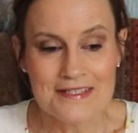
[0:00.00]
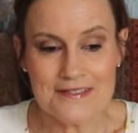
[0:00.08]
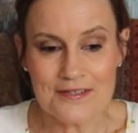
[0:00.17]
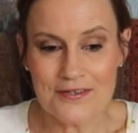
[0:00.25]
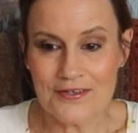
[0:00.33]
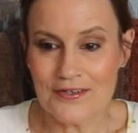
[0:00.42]

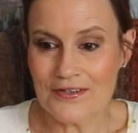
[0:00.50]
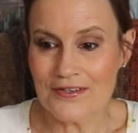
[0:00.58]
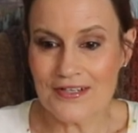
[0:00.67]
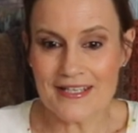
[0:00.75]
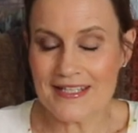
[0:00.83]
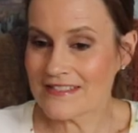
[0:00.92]

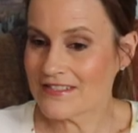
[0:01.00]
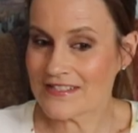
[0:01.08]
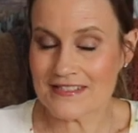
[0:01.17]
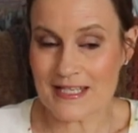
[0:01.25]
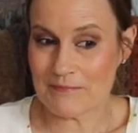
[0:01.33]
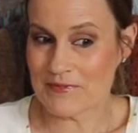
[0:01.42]
So it's
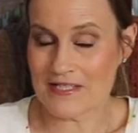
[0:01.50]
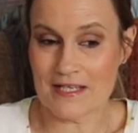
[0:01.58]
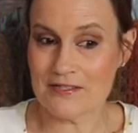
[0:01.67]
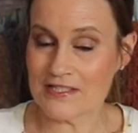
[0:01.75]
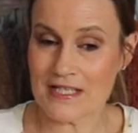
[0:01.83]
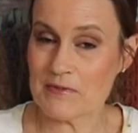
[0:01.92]
just,
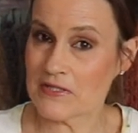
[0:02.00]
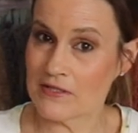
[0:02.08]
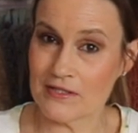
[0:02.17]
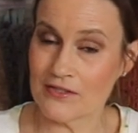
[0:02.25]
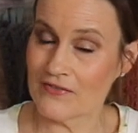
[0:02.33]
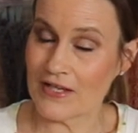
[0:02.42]
I just
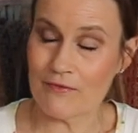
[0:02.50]
absolutely love it.